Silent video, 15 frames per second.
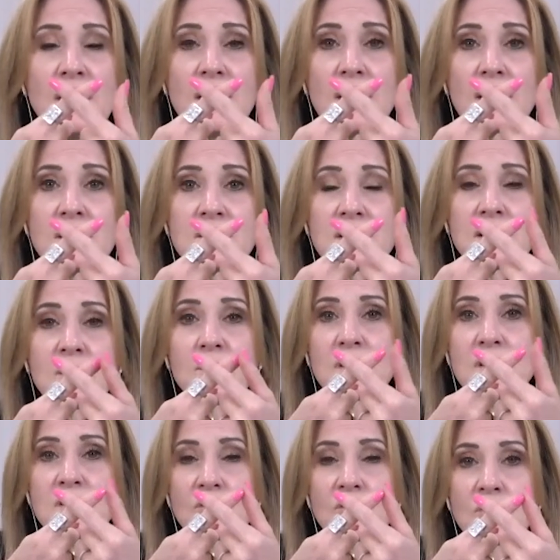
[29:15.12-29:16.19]
And
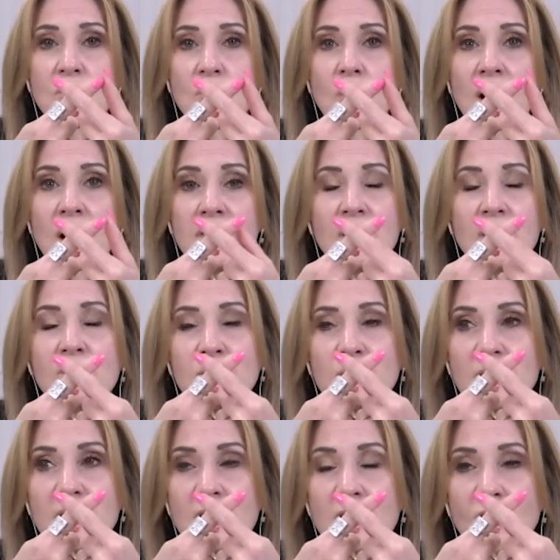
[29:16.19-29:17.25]
telomeres are required; they're
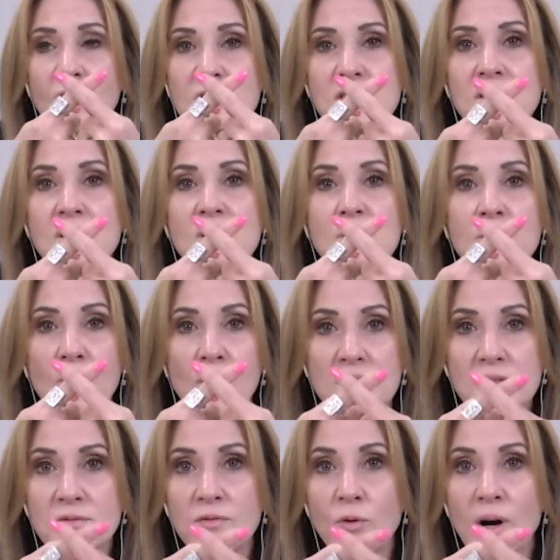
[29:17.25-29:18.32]
they're considered a
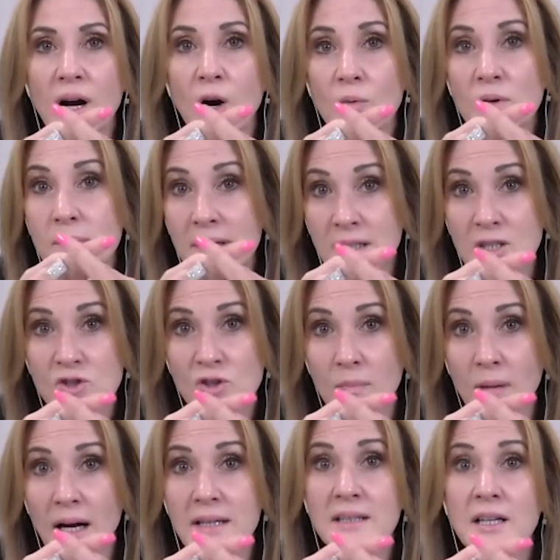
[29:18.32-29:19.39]
proxy for how we manage our
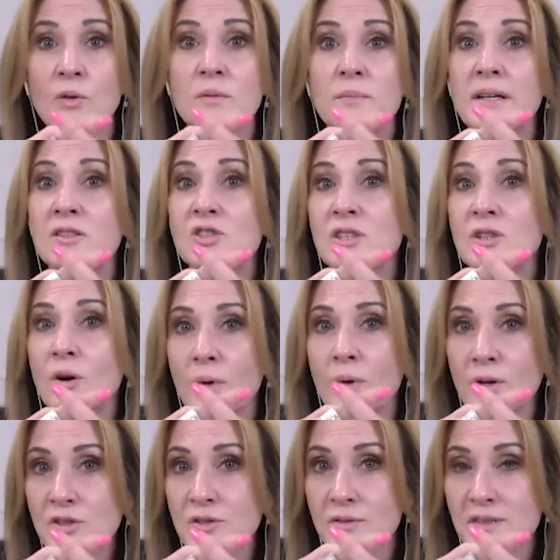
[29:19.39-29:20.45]
mind, how we're managing our
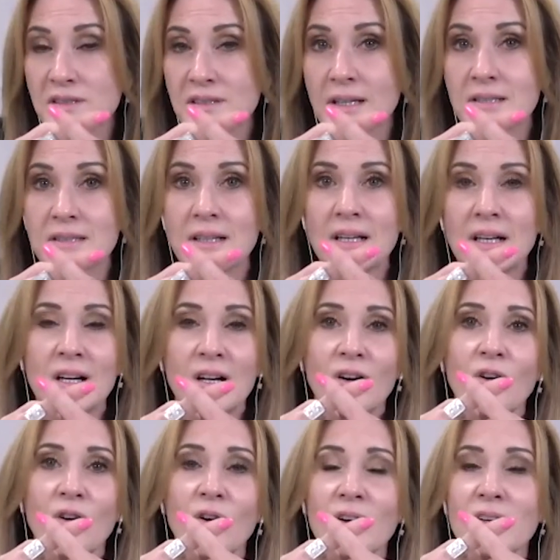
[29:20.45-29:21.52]
emotional state,
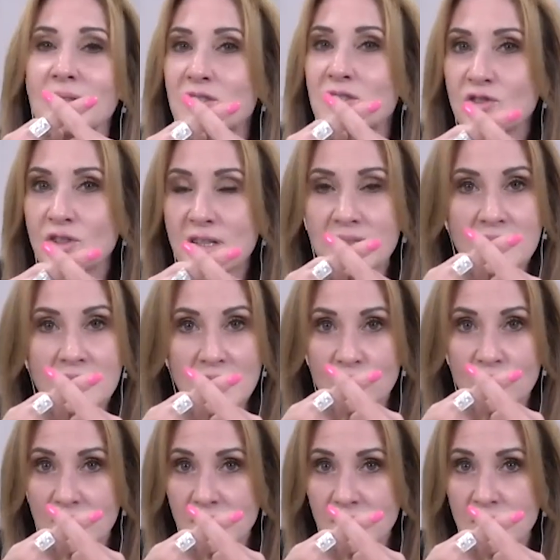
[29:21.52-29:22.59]
our stress, etc.,
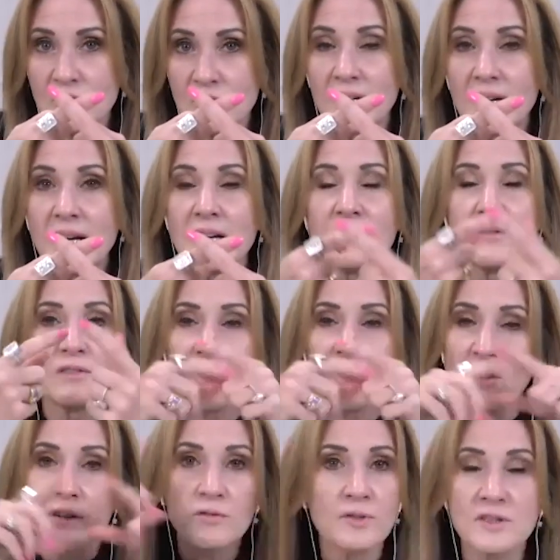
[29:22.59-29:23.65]
etc. A
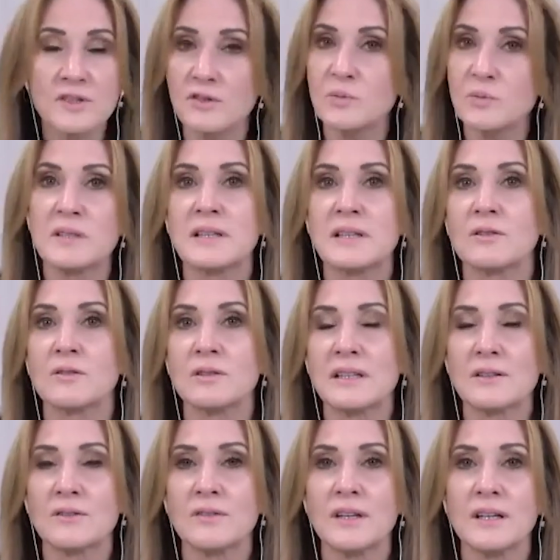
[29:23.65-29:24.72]
lot of research being done,
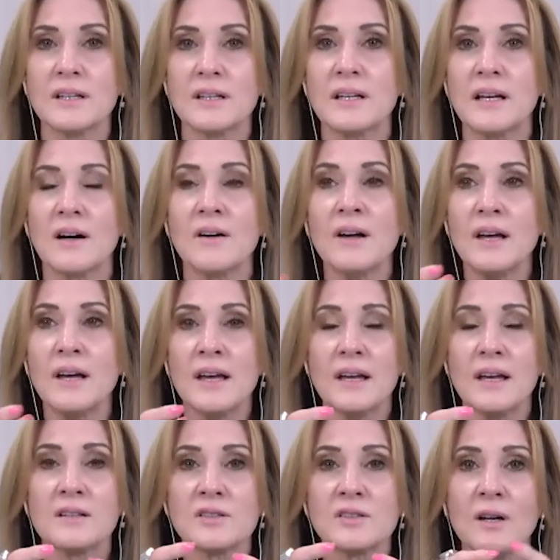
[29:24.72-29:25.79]
done on that now.
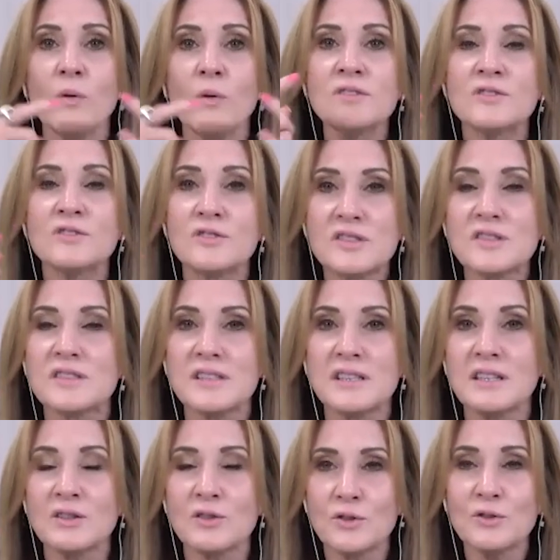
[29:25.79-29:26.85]
And so I wanted to
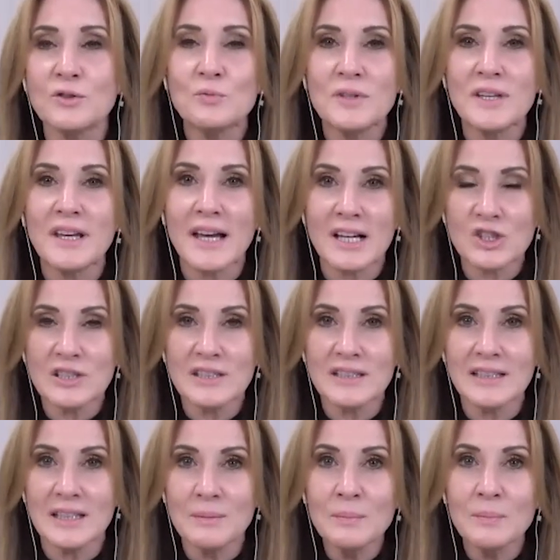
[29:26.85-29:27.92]
see could we
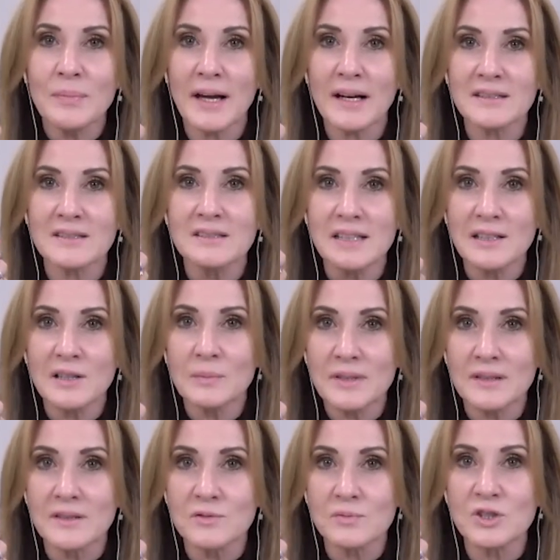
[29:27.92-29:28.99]
actually impact
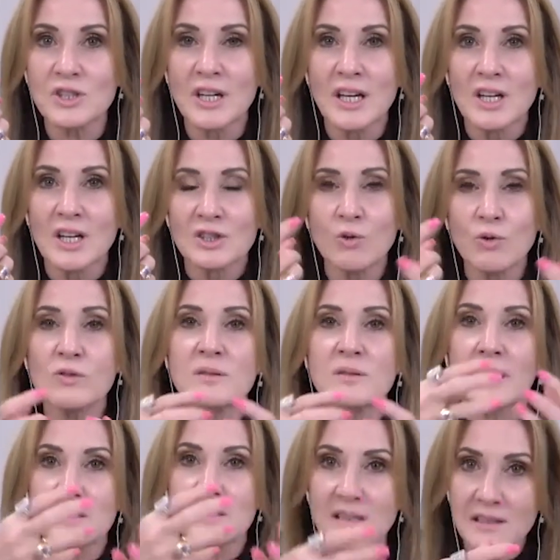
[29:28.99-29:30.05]
telomeres, which talks
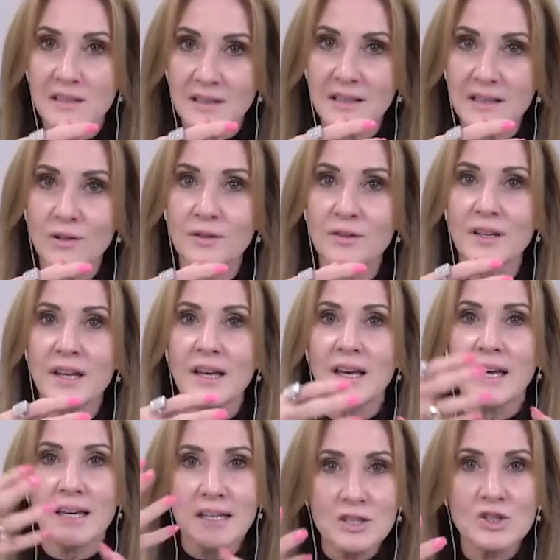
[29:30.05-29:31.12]
about cellular health,
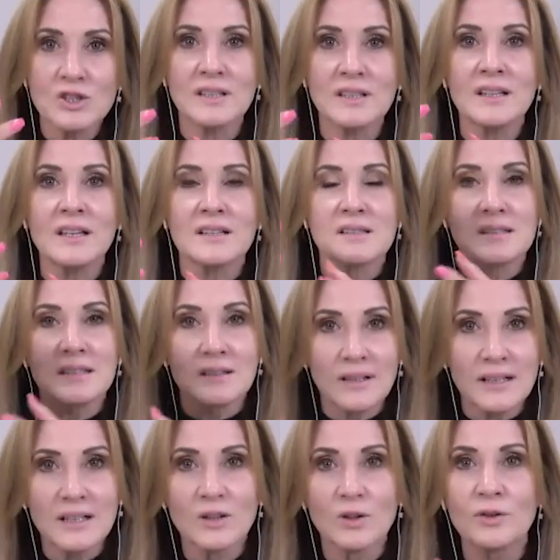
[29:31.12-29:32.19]
aging, cell
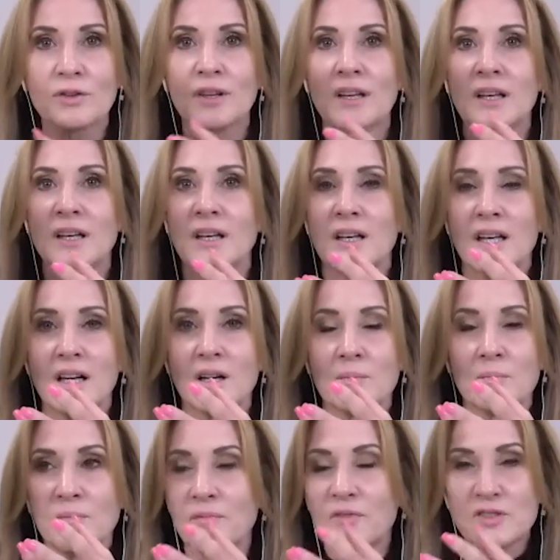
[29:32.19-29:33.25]
health,
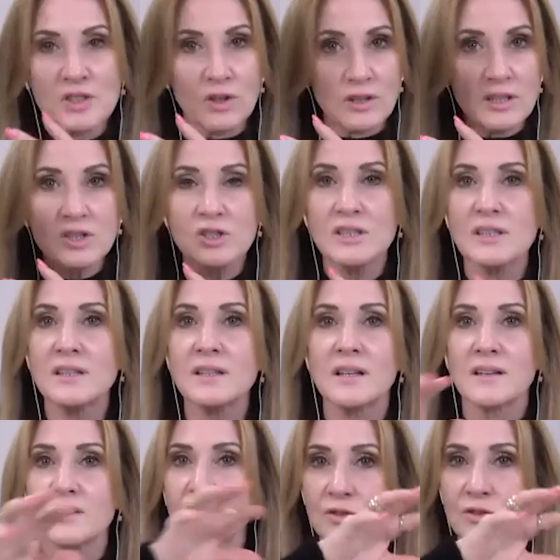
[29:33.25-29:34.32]
um, physiology,
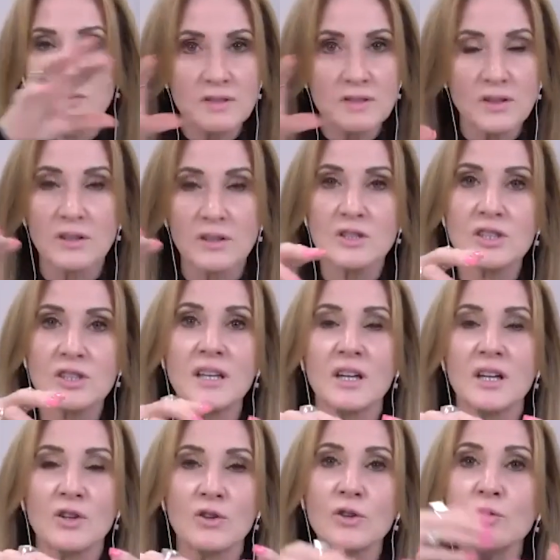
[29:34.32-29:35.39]
neurophysiology.
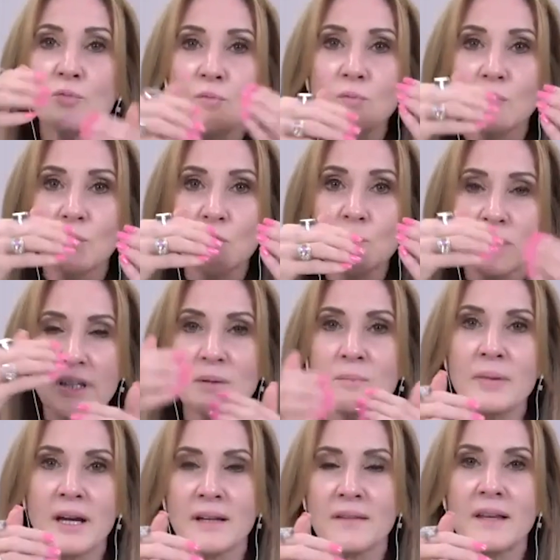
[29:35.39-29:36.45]
Could could we
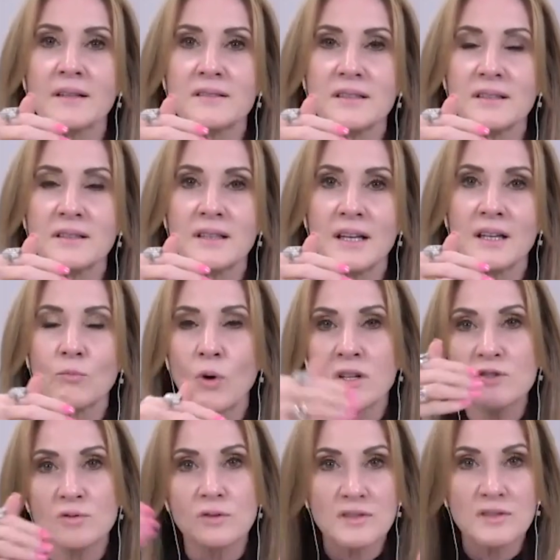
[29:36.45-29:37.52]
impact that in and what
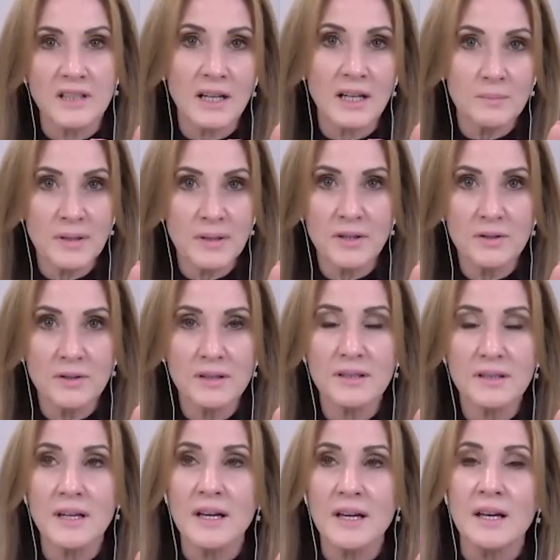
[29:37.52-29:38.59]
sort of time period?
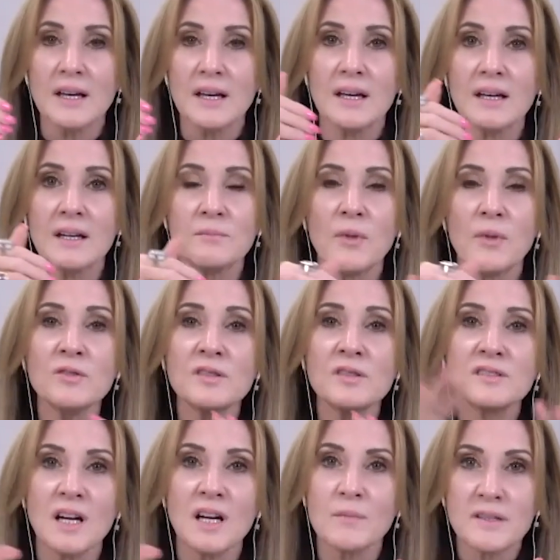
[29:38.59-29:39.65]
And most of
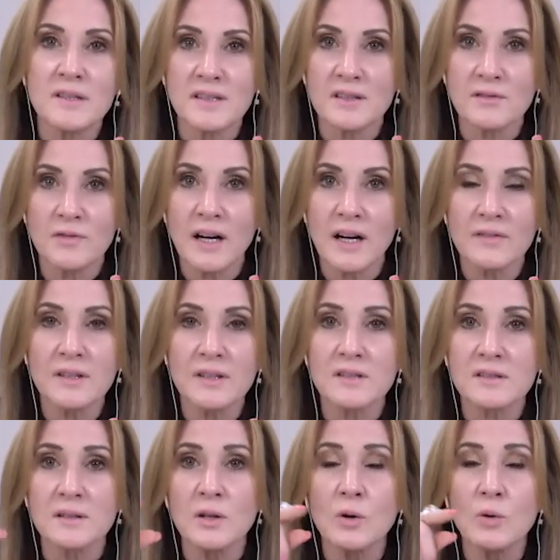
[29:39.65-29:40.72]
the time they say five
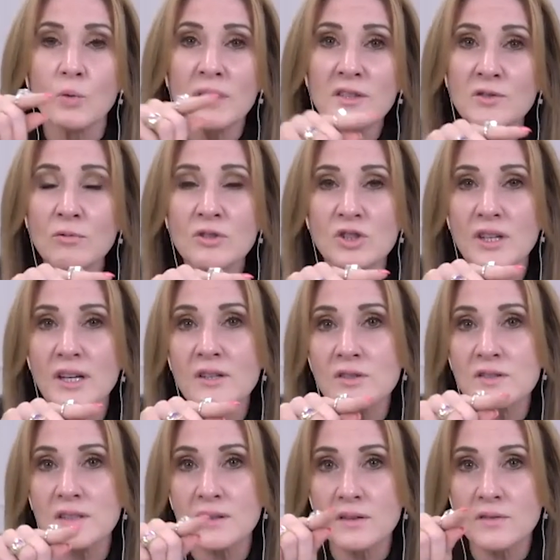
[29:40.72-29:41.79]
years. We saw
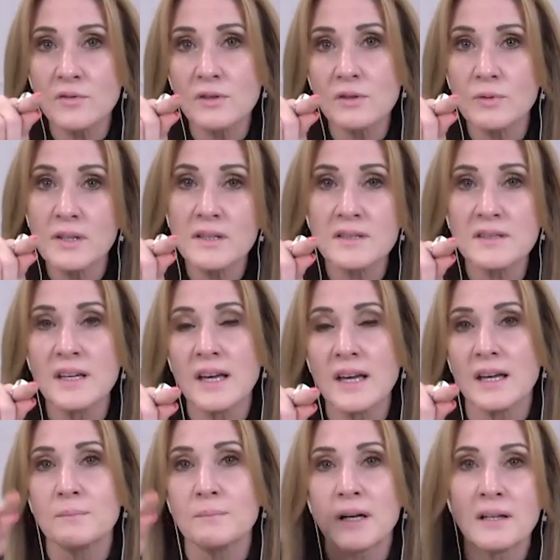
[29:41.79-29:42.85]
changes in three weeks,
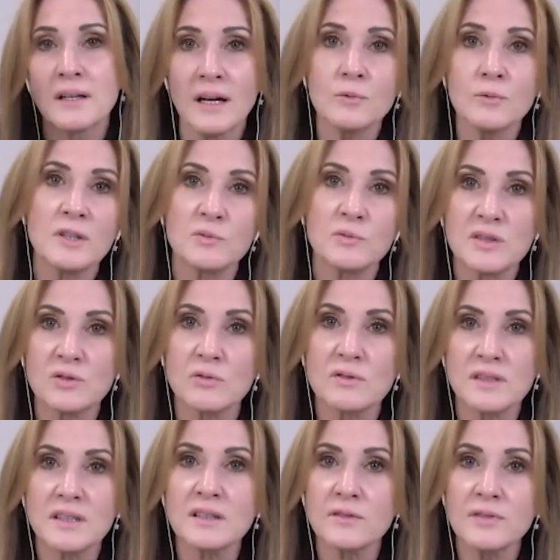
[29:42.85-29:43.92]
and by nine weeks, we saw
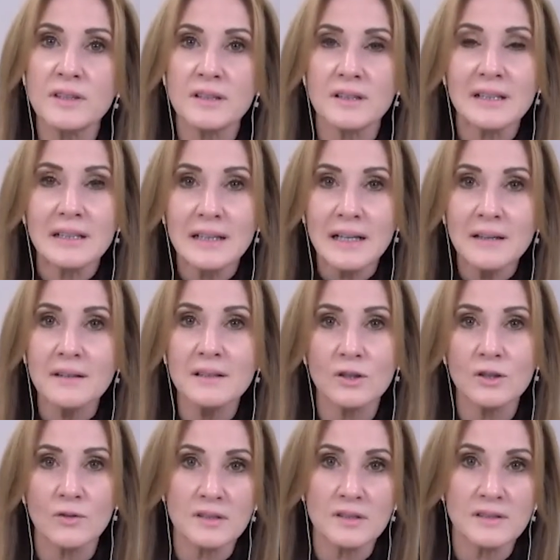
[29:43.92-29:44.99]
significant lengthening
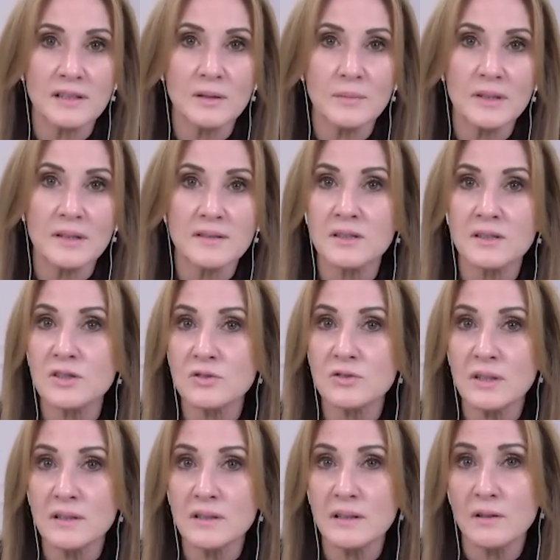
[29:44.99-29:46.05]
of the telomeres and
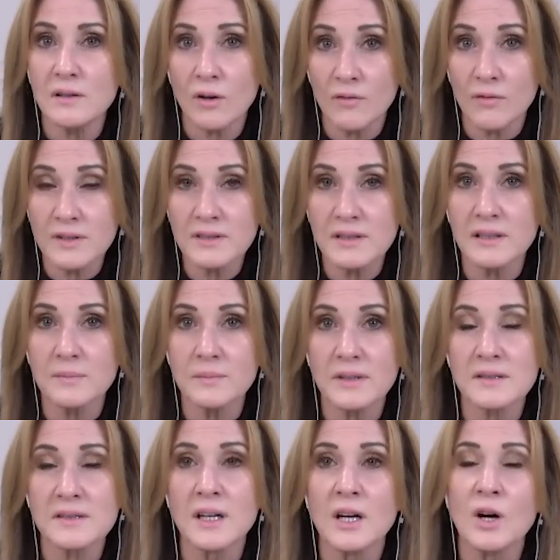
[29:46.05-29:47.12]
strengthening of the
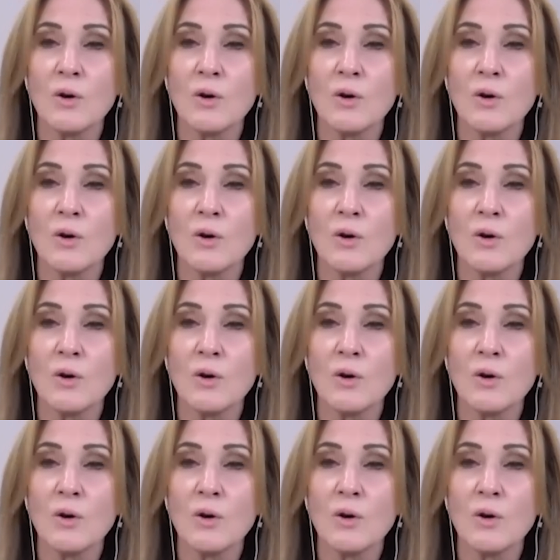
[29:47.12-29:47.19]
telomeres.